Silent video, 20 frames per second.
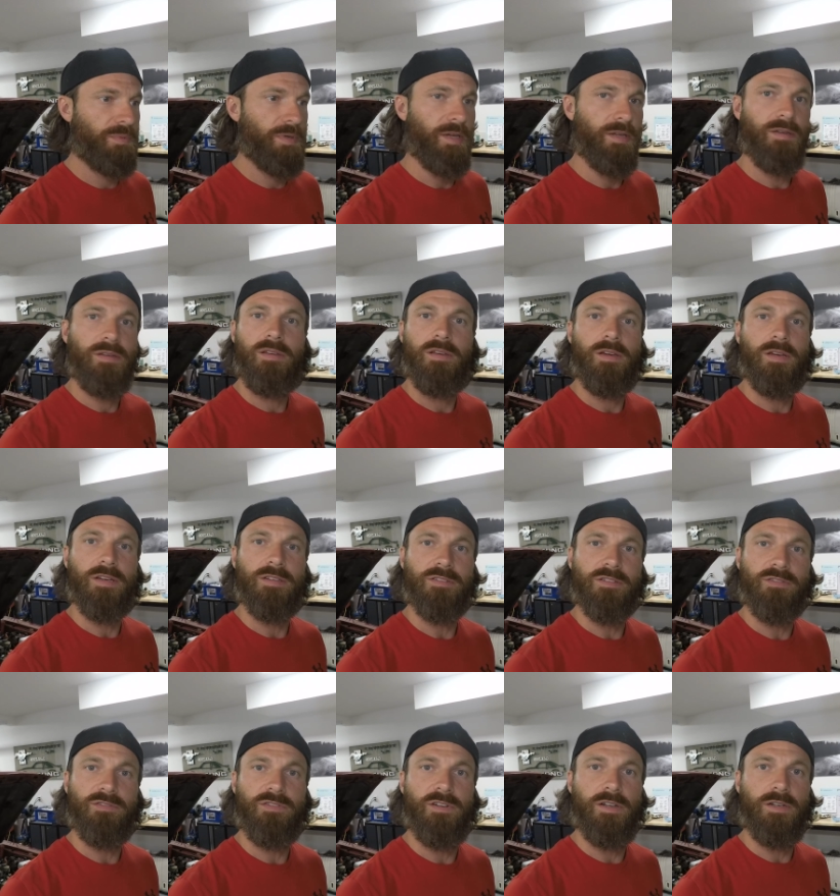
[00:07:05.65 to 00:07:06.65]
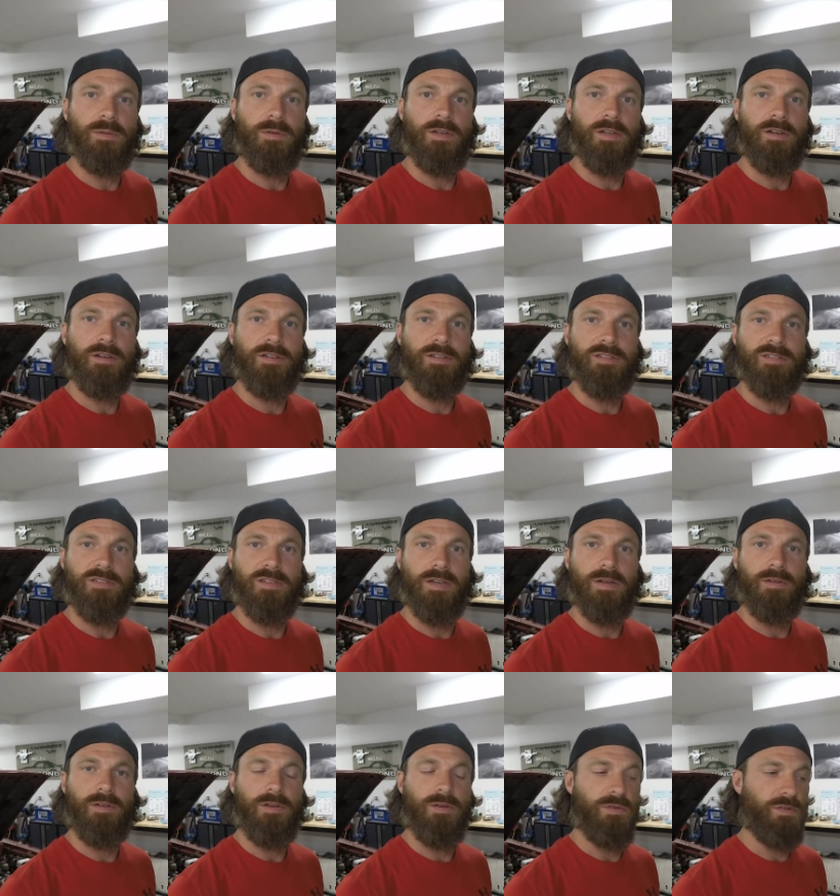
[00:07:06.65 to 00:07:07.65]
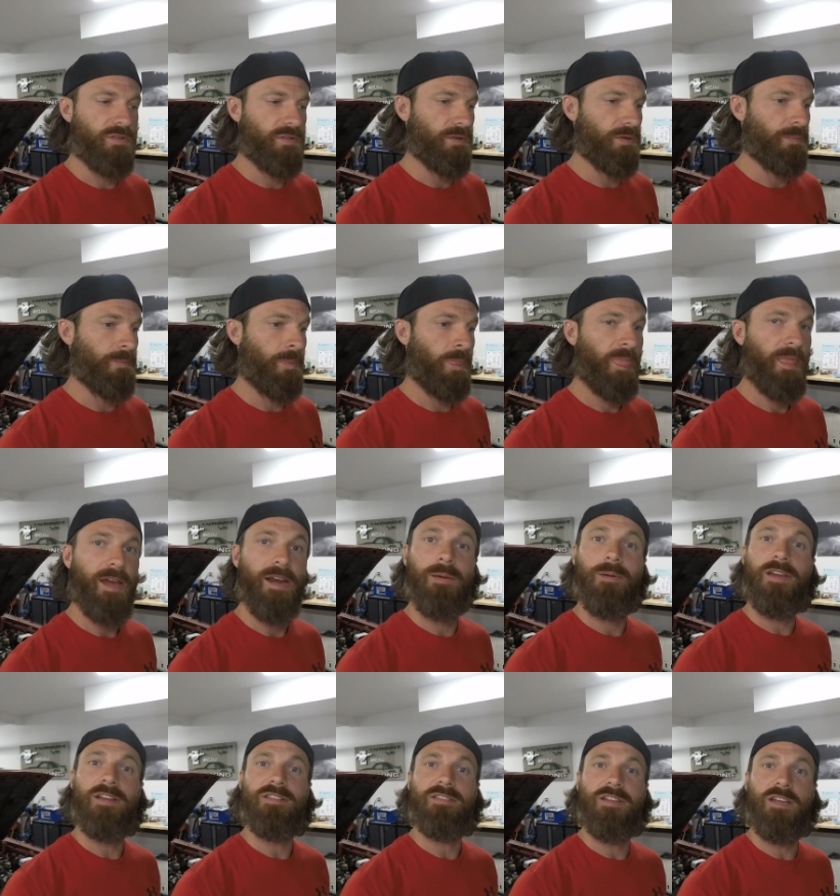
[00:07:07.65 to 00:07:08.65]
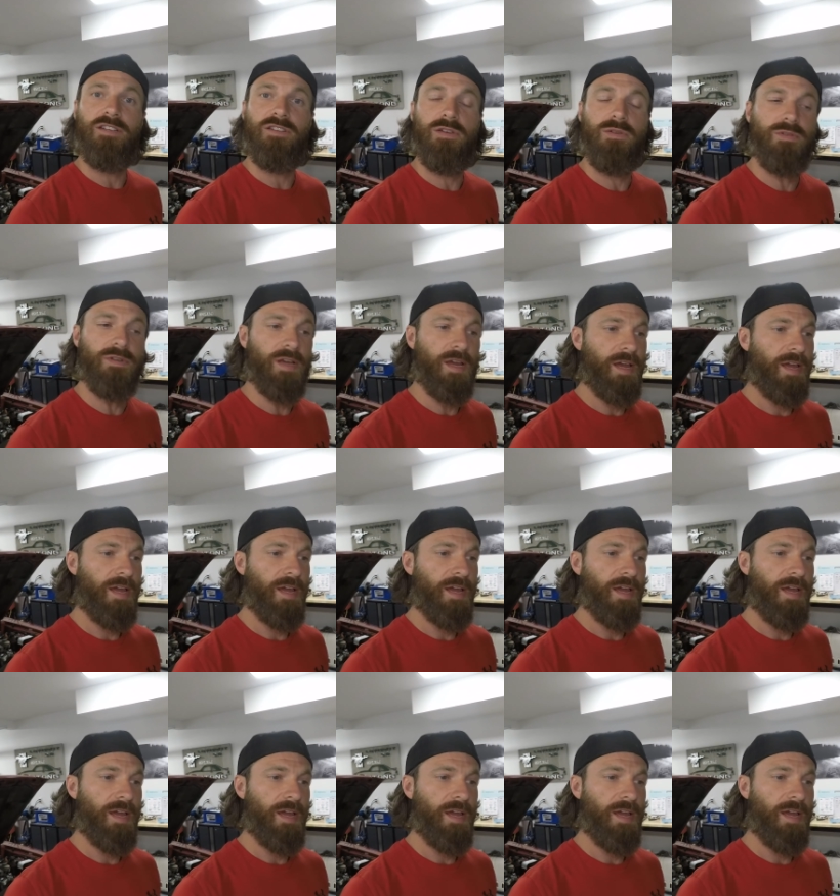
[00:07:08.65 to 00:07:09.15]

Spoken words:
but you guys can follow along and see how it goes. So anyway, stay tuned.